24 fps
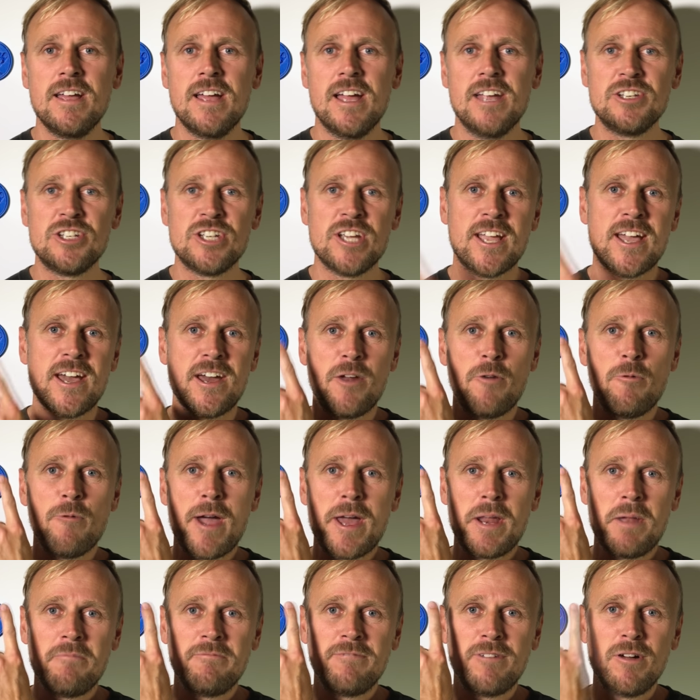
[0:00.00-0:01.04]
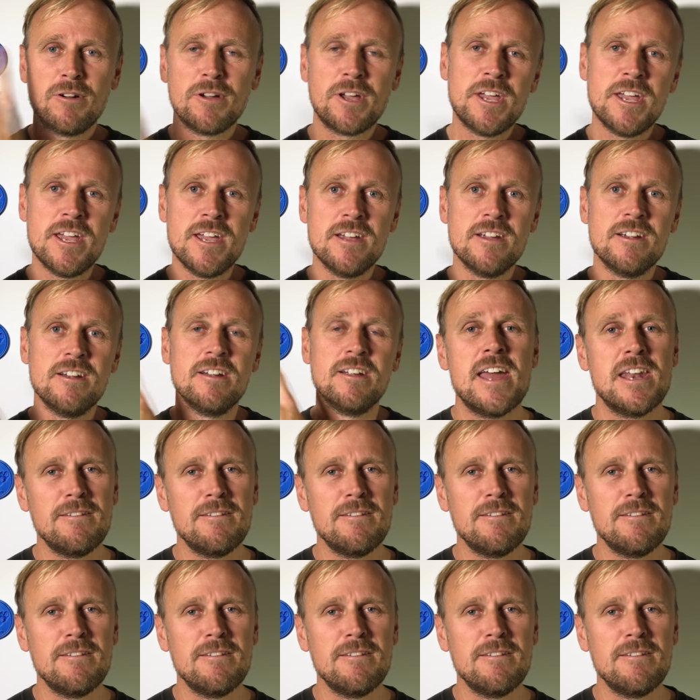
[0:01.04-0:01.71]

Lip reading: and check out a random vlog here.